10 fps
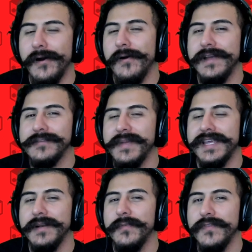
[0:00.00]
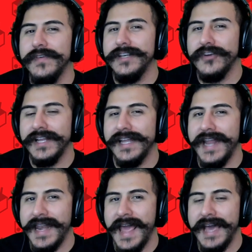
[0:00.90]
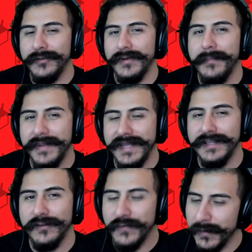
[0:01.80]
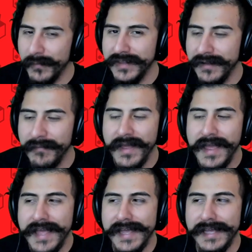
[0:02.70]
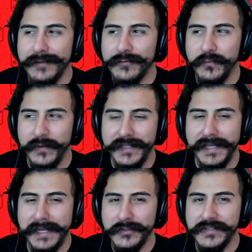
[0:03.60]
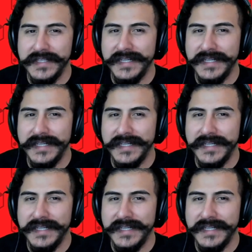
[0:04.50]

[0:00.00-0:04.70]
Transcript: oh, he's making a movie to try to get Anne Hathaway to be in this film with him is really interesting.